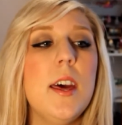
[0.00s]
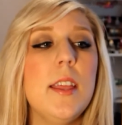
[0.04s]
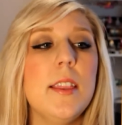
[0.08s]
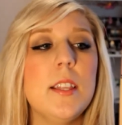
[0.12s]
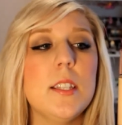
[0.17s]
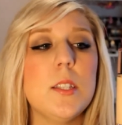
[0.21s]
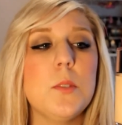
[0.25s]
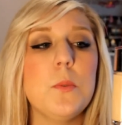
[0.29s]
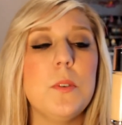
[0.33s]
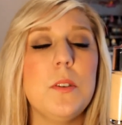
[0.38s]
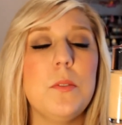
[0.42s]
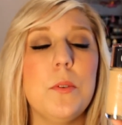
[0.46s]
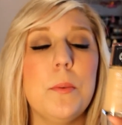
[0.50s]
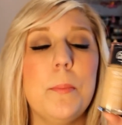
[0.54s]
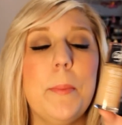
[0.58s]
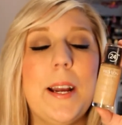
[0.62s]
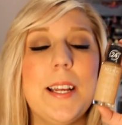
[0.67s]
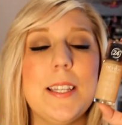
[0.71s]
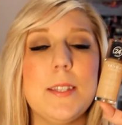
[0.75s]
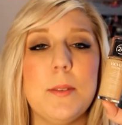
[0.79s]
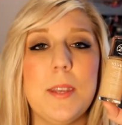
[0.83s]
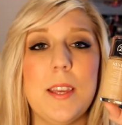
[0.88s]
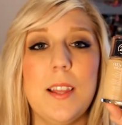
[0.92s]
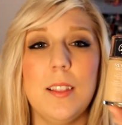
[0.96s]
this one
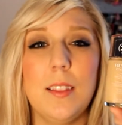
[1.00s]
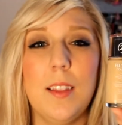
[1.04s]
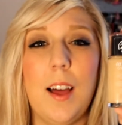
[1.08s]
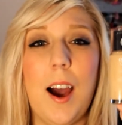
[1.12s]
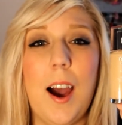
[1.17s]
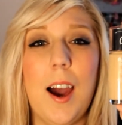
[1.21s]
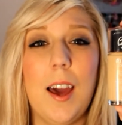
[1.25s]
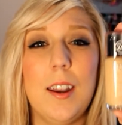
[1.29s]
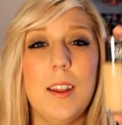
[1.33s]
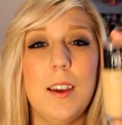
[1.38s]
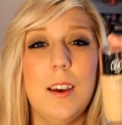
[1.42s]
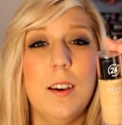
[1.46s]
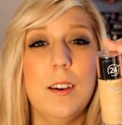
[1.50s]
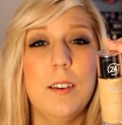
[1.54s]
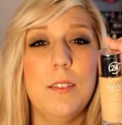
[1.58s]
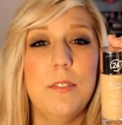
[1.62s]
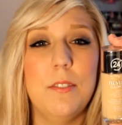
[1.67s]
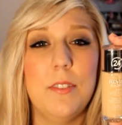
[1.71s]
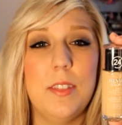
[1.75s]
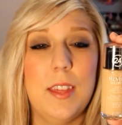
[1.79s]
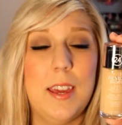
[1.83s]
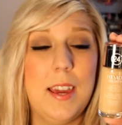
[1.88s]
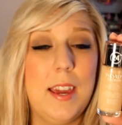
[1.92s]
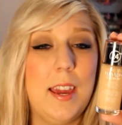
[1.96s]
reminds me a lot
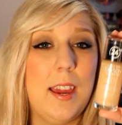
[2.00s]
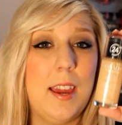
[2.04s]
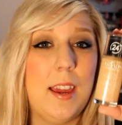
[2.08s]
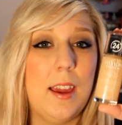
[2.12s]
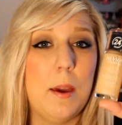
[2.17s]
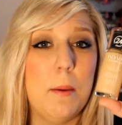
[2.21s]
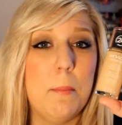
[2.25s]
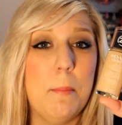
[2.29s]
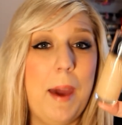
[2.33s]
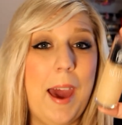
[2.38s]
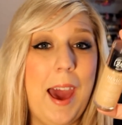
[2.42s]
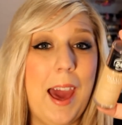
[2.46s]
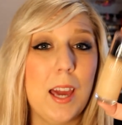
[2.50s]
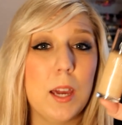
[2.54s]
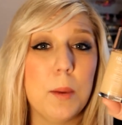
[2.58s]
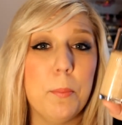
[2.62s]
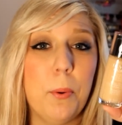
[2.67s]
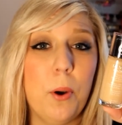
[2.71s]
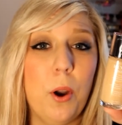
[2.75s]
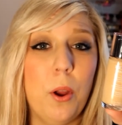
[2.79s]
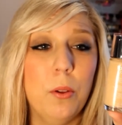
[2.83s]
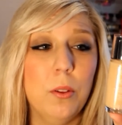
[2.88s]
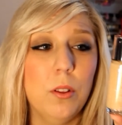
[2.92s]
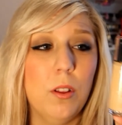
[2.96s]
of the MAC
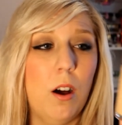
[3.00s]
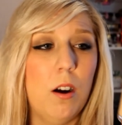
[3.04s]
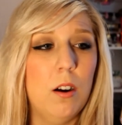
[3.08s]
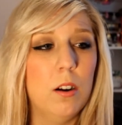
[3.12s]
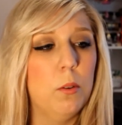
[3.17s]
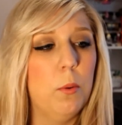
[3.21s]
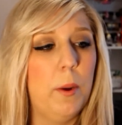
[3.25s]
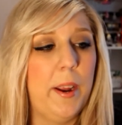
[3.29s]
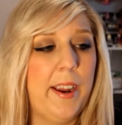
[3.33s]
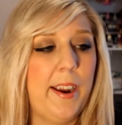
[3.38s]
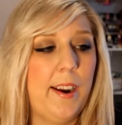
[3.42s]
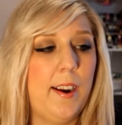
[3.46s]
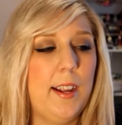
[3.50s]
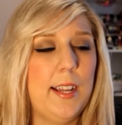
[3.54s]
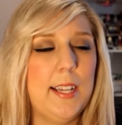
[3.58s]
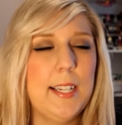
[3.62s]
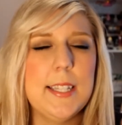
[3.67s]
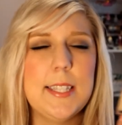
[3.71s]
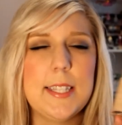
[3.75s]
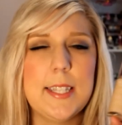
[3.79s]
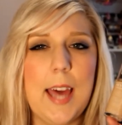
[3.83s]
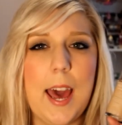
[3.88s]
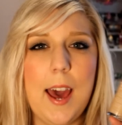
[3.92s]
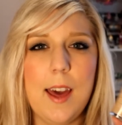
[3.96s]
Pro Longwear.
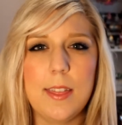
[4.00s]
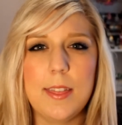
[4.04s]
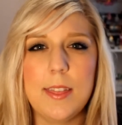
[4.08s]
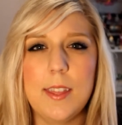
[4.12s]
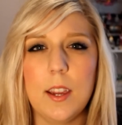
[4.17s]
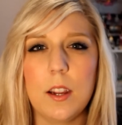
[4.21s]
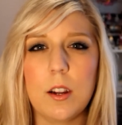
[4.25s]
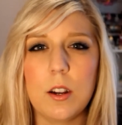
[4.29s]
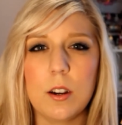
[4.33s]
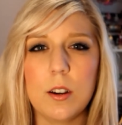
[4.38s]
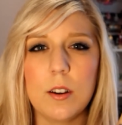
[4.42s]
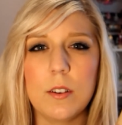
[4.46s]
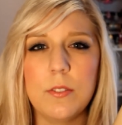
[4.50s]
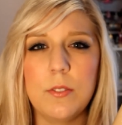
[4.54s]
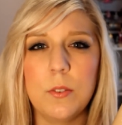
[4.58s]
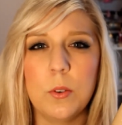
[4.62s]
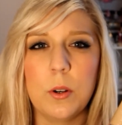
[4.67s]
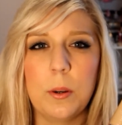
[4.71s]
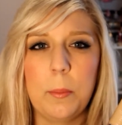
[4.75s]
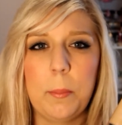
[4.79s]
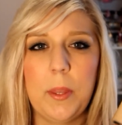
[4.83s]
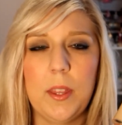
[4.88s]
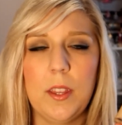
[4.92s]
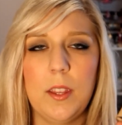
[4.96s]
It's that thicker
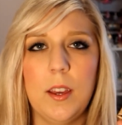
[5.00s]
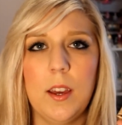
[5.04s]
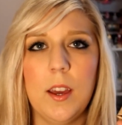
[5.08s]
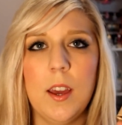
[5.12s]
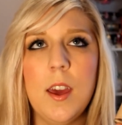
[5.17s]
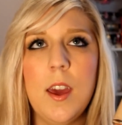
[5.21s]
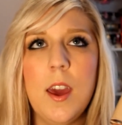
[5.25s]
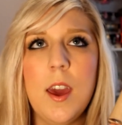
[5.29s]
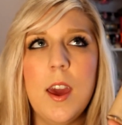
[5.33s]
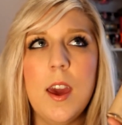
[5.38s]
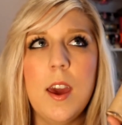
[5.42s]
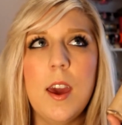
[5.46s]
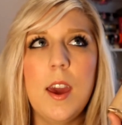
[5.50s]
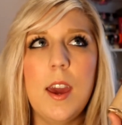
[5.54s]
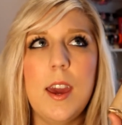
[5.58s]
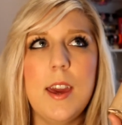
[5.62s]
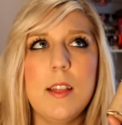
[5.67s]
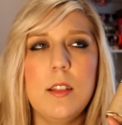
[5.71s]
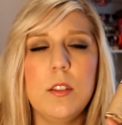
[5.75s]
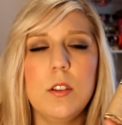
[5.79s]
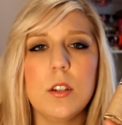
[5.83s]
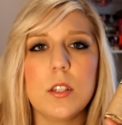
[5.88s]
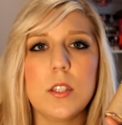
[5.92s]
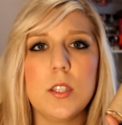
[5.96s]
formula.
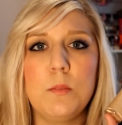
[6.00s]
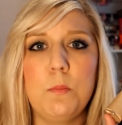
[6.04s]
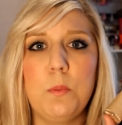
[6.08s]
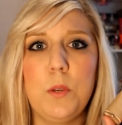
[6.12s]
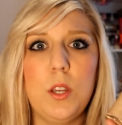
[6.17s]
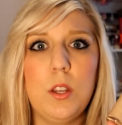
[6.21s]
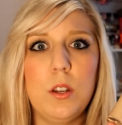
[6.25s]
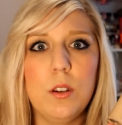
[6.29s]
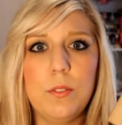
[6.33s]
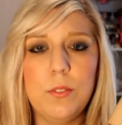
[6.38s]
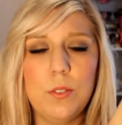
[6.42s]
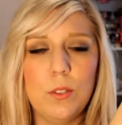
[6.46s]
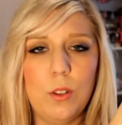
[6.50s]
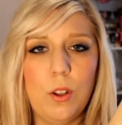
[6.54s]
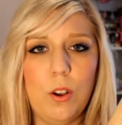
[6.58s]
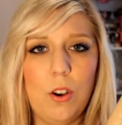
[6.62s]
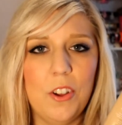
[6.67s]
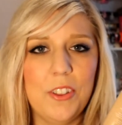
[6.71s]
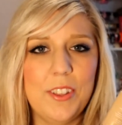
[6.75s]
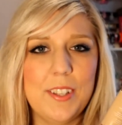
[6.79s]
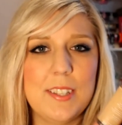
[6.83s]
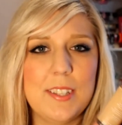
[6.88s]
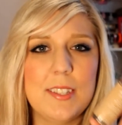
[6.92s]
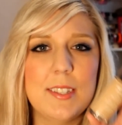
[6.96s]
It looks beautiful
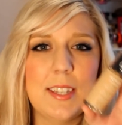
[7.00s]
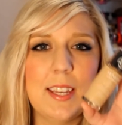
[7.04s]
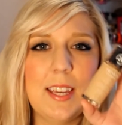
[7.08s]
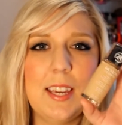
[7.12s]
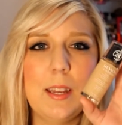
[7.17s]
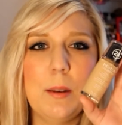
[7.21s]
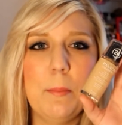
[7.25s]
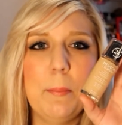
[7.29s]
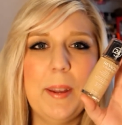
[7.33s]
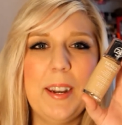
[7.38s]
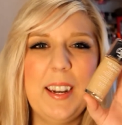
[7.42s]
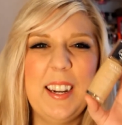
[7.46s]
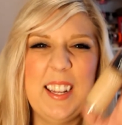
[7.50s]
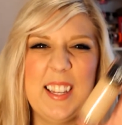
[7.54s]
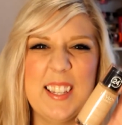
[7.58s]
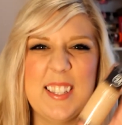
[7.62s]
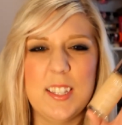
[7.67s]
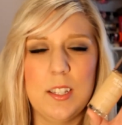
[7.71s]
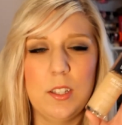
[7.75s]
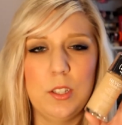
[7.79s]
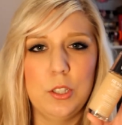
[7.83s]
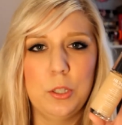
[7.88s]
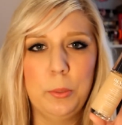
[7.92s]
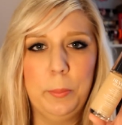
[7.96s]
on the skin, but it is
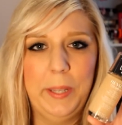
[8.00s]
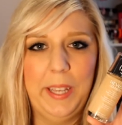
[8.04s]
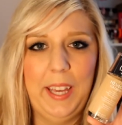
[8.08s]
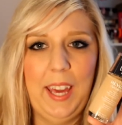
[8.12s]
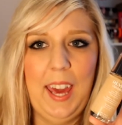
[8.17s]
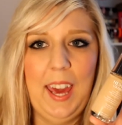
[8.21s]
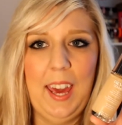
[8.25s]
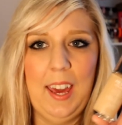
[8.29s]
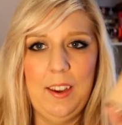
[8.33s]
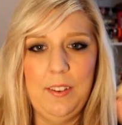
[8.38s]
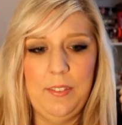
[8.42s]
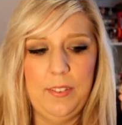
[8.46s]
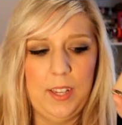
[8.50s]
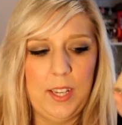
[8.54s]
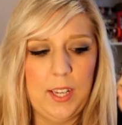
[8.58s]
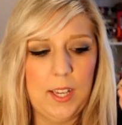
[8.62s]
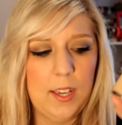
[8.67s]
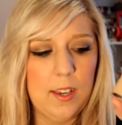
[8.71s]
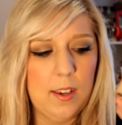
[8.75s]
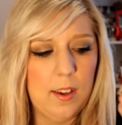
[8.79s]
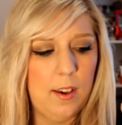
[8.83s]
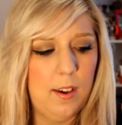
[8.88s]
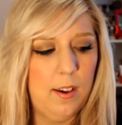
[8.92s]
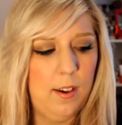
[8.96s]
a little bit
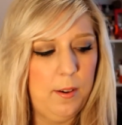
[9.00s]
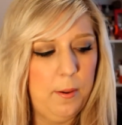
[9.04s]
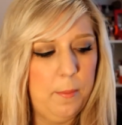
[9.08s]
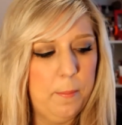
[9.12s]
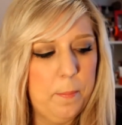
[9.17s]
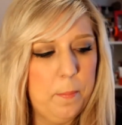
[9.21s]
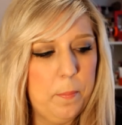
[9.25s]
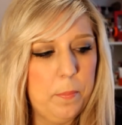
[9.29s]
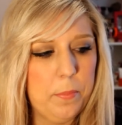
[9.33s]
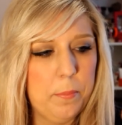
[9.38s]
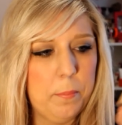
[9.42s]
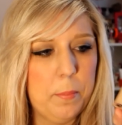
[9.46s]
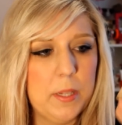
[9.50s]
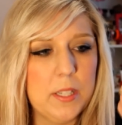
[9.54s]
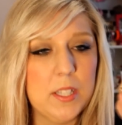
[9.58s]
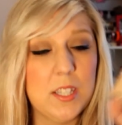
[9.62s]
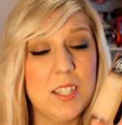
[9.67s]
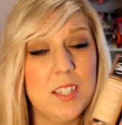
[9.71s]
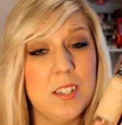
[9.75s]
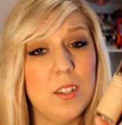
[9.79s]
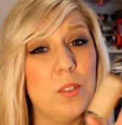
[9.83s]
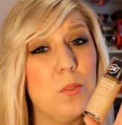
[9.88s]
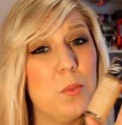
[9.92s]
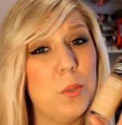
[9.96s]
heavy. But
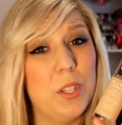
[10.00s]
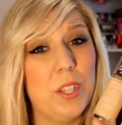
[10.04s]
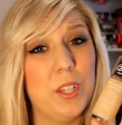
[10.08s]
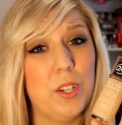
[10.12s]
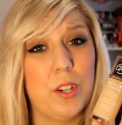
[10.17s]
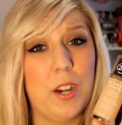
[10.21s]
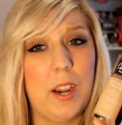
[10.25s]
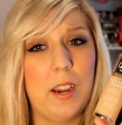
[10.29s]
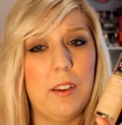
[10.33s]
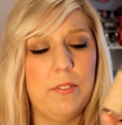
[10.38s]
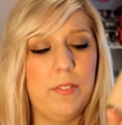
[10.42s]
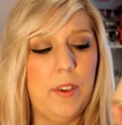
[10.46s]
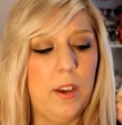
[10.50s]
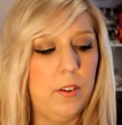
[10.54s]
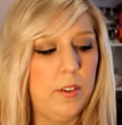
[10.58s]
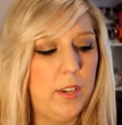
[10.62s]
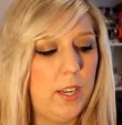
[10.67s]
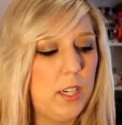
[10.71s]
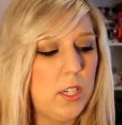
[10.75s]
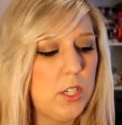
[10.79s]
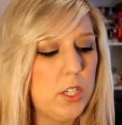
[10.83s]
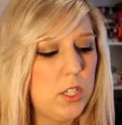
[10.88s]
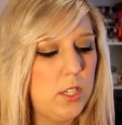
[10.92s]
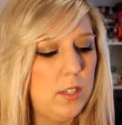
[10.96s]
still a really great
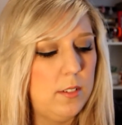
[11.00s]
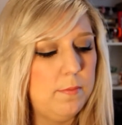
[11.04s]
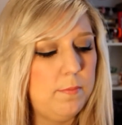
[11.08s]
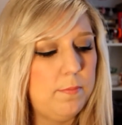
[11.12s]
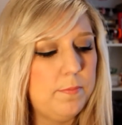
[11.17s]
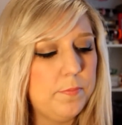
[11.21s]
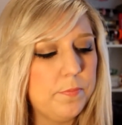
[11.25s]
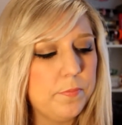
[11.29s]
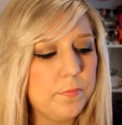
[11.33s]
foundation.